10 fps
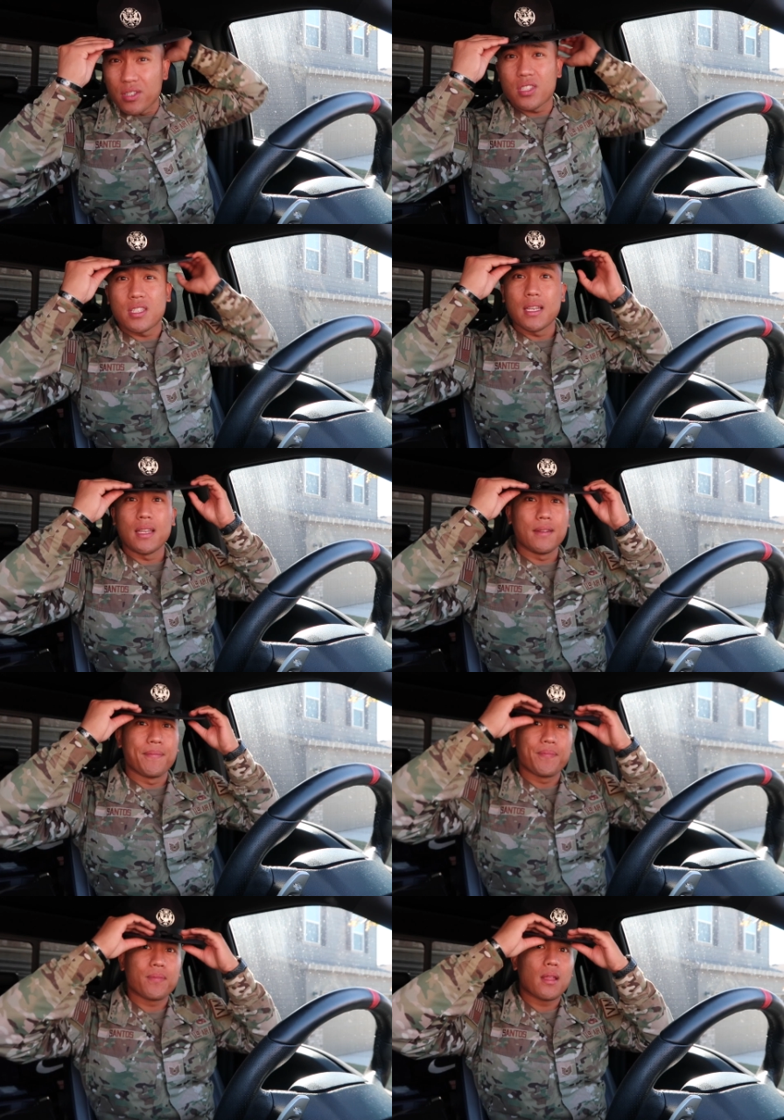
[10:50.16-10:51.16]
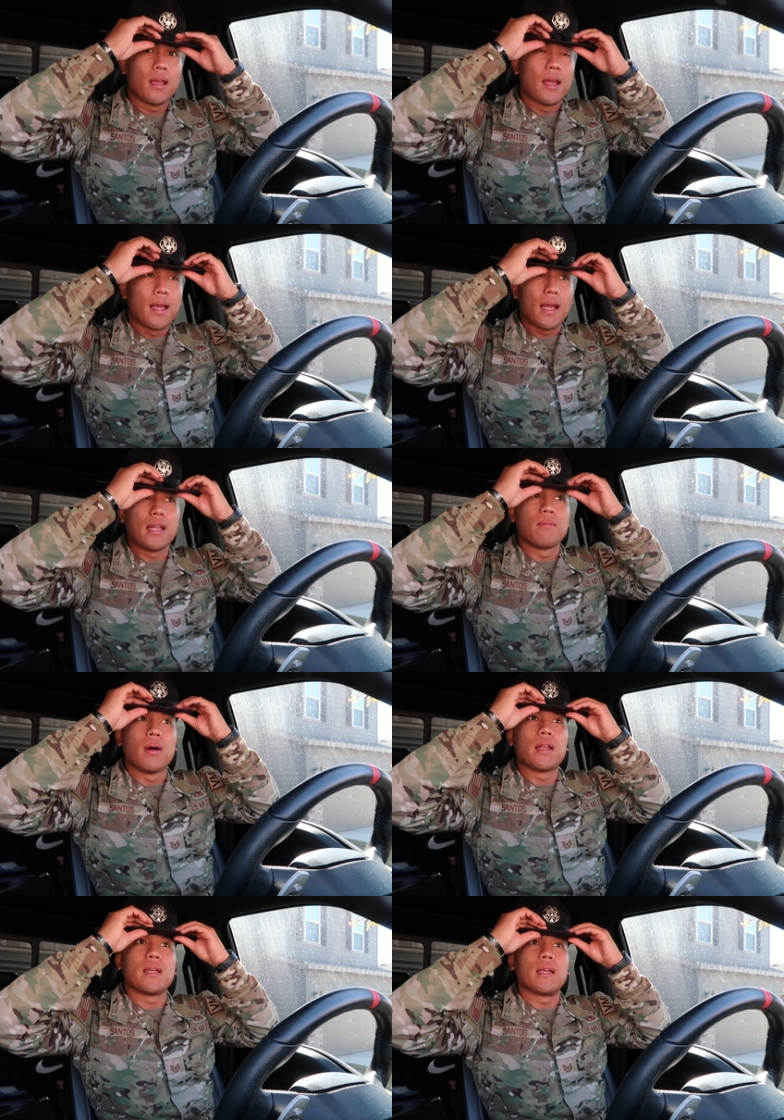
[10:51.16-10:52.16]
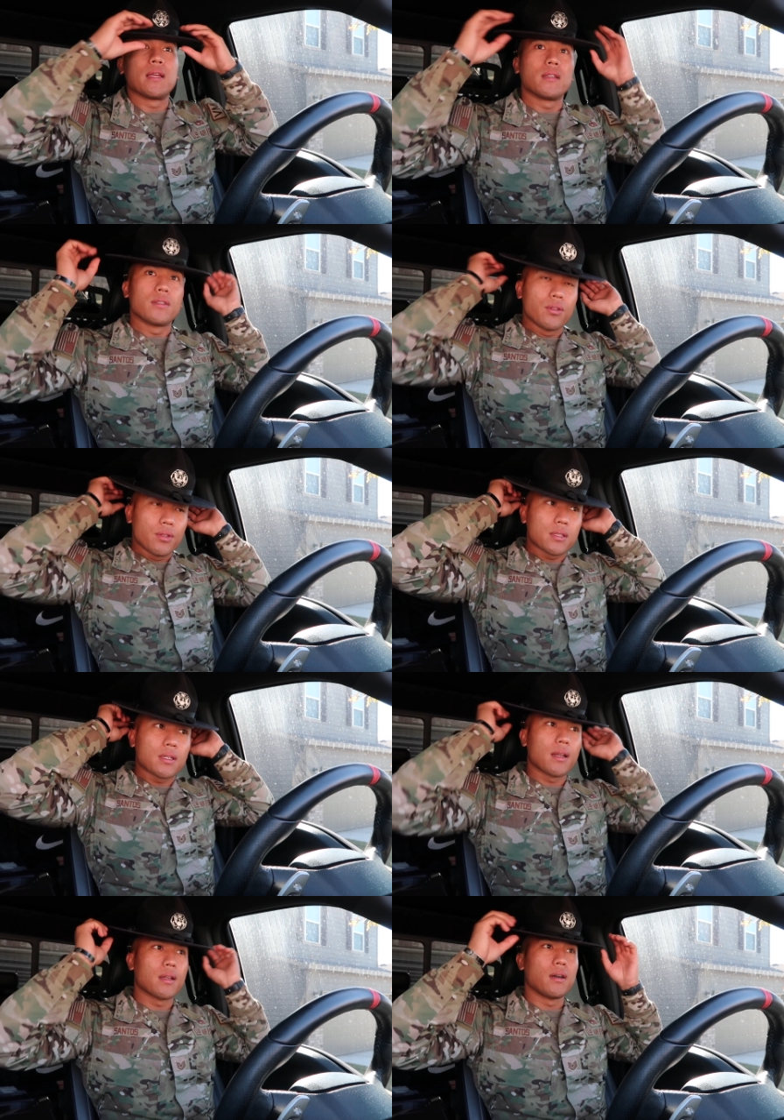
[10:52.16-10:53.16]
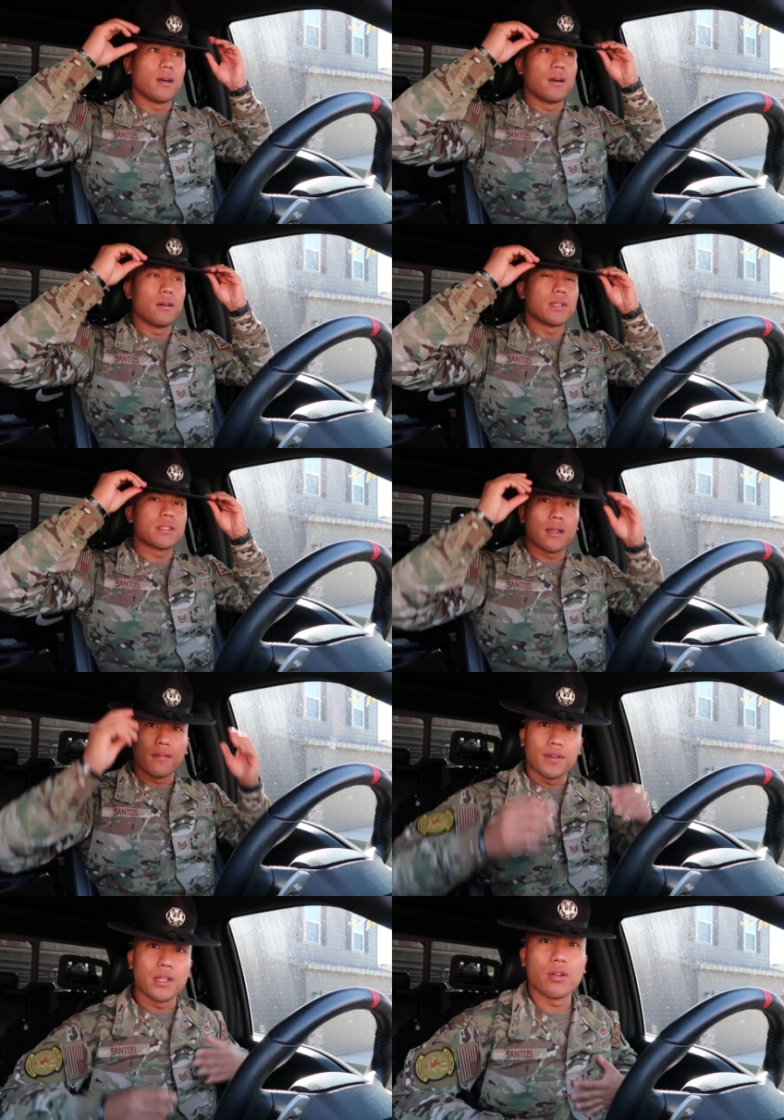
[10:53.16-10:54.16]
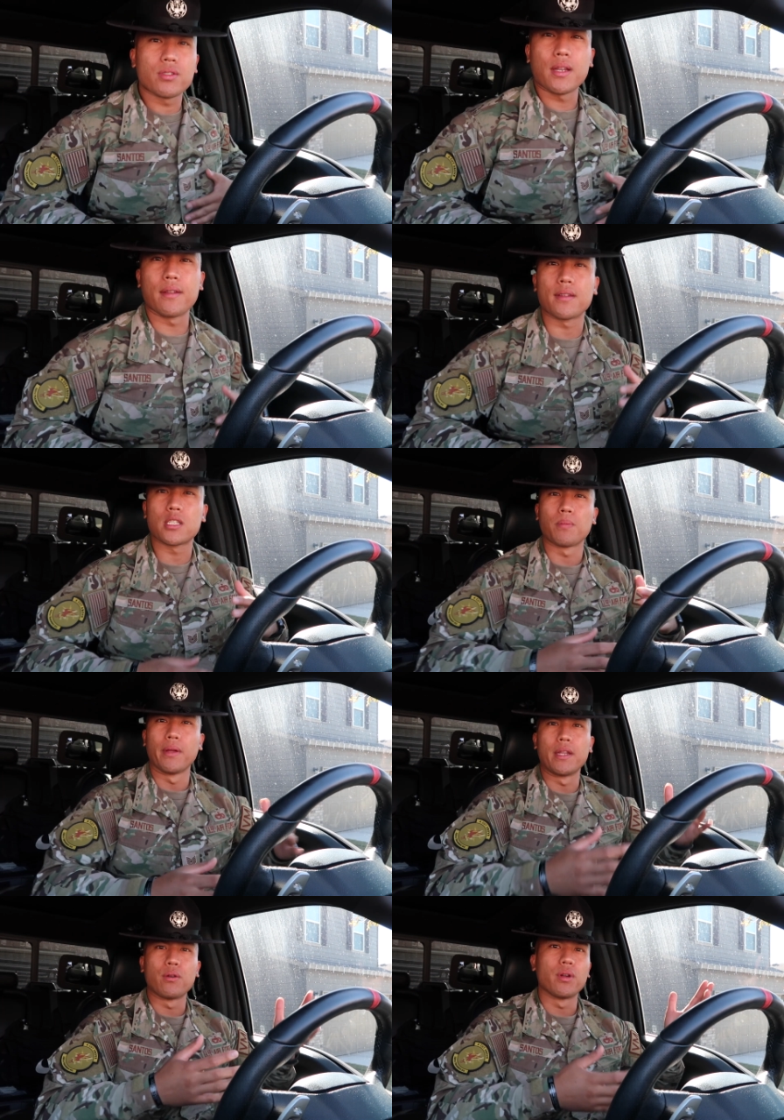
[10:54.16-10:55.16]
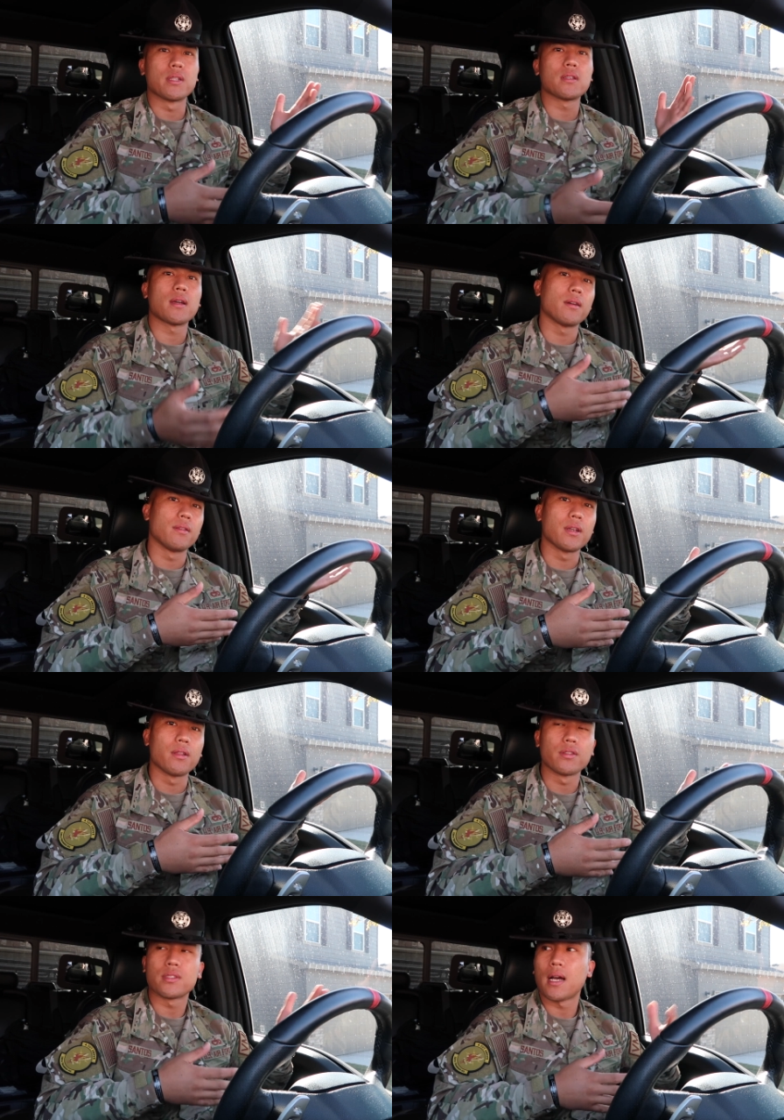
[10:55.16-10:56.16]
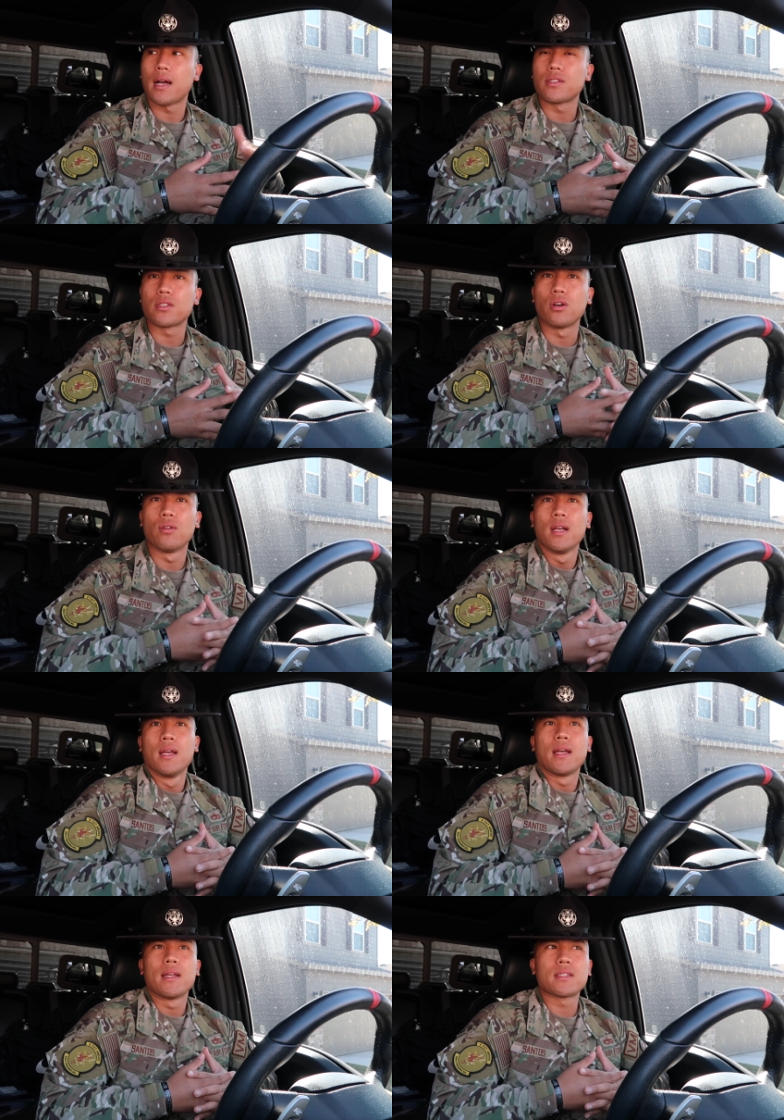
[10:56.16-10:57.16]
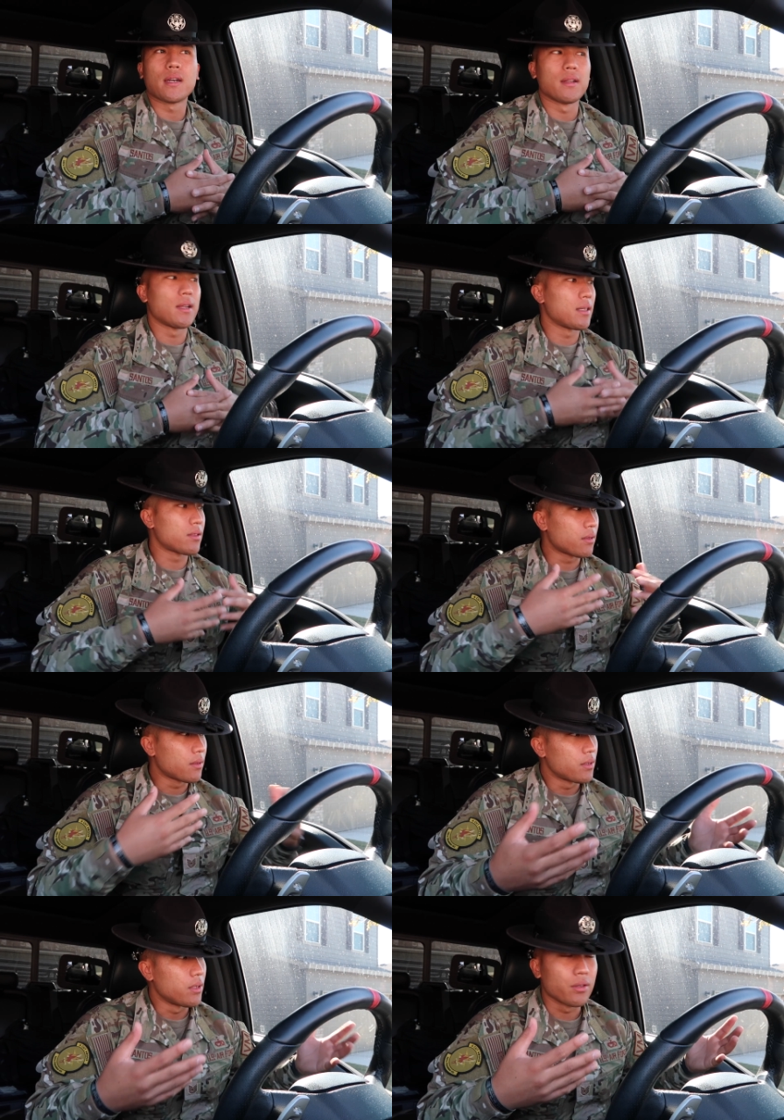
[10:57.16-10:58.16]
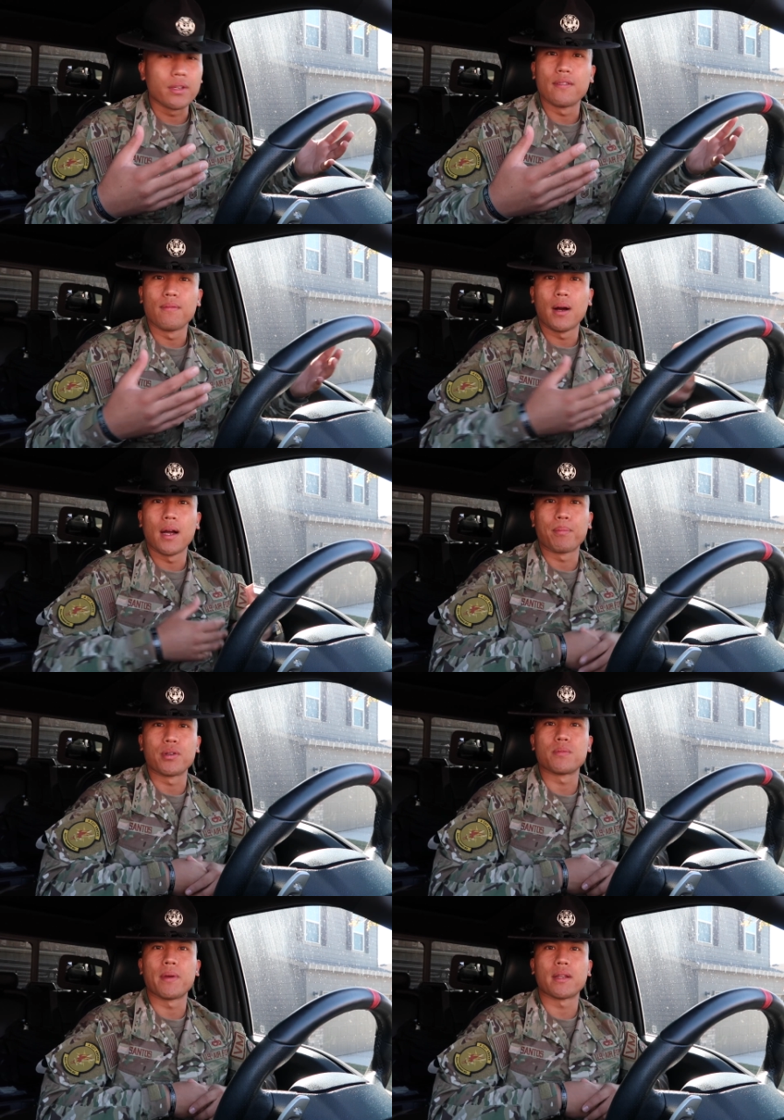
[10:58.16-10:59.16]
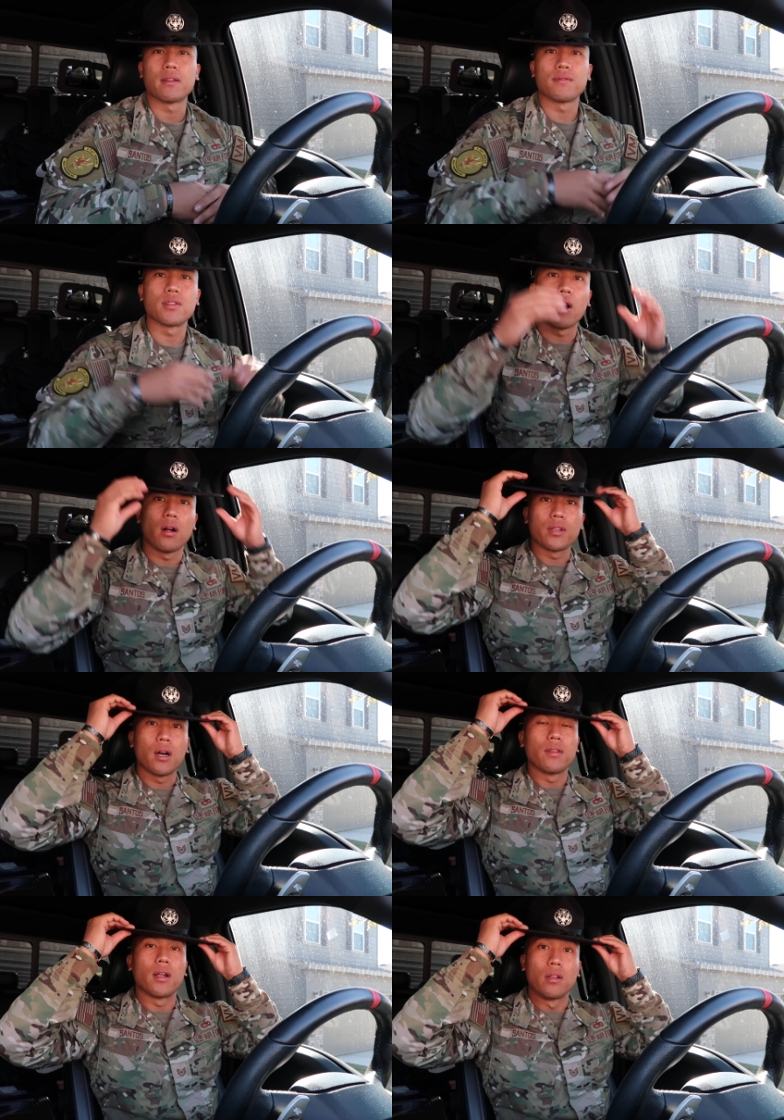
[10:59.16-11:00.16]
seen anybody do this kind of these kind of videos, kind of explaining what it's like on the other side. So it's kind of nice to, you know, give my perspective to all y'all that are